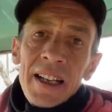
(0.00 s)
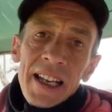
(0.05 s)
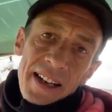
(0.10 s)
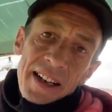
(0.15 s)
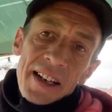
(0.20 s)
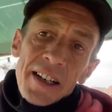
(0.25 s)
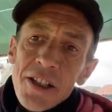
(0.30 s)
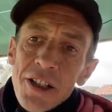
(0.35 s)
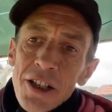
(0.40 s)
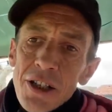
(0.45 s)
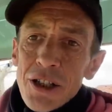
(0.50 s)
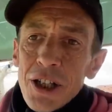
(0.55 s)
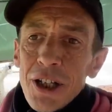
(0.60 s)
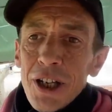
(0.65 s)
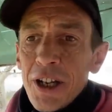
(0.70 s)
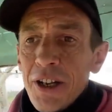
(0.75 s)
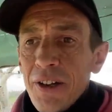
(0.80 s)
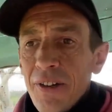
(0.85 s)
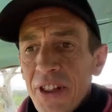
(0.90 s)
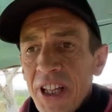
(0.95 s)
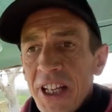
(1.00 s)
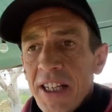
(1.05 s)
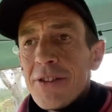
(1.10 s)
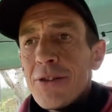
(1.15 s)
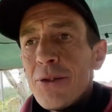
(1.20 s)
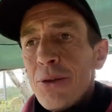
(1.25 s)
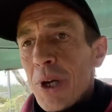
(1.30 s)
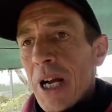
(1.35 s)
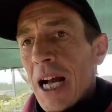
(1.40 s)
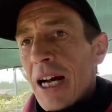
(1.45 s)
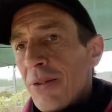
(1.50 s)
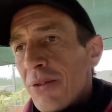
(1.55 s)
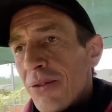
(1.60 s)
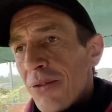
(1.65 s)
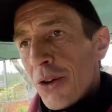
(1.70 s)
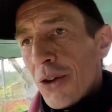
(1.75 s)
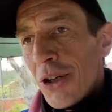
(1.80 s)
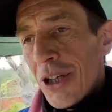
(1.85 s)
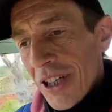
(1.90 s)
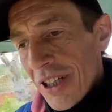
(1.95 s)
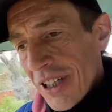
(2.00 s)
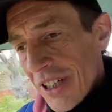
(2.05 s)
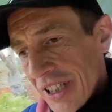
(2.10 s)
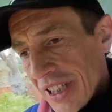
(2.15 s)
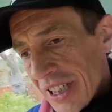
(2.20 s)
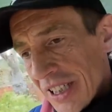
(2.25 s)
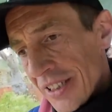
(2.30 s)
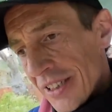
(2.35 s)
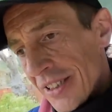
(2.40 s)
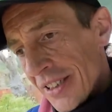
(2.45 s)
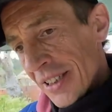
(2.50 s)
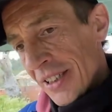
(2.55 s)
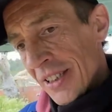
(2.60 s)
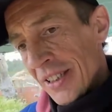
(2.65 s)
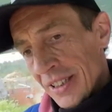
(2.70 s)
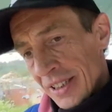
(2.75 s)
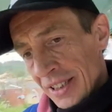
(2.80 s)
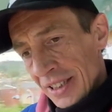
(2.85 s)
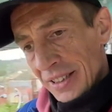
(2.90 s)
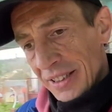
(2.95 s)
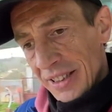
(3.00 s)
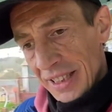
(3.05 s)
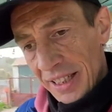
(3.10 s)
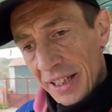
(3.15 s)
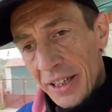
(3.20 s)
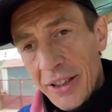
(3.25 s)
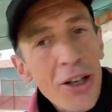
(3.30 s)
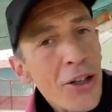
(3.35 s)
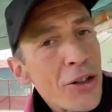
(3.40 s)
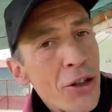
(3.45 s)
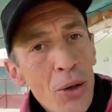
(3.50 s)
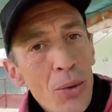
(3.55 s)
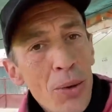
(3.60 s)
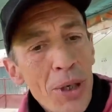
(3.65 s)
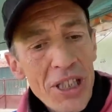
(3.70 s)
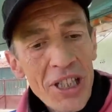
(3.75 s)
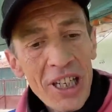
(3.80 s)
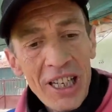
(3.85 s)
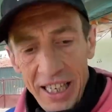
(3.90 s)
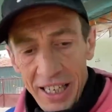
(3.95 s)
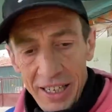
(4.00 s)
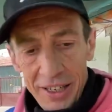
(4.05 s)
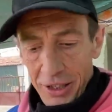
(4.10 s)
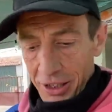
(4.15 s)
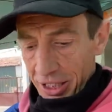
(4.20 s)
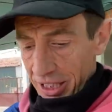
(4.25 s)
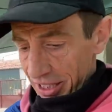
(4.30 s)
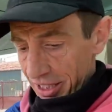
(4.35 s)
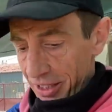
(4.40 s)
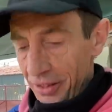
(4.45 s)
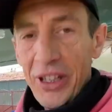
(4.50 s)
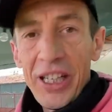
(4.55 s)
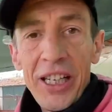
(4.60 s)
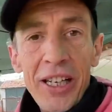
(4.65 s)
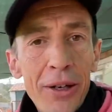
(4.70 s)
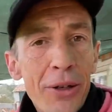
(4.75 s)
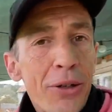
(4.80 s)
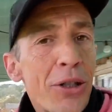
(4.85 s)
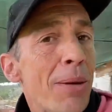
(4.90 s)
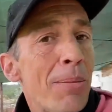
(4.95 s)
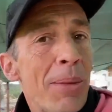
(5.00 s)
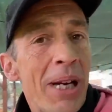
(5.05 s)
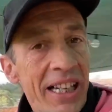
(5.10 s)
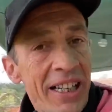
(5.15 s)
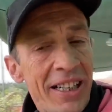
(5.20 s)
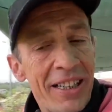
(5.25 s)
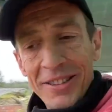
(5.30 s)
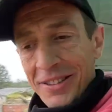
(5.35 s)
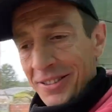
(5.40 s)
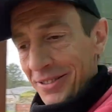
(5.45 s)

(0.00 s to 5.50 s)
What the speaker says: Yeah, there's just a lot of things to account for that are not always clear in the videos I make.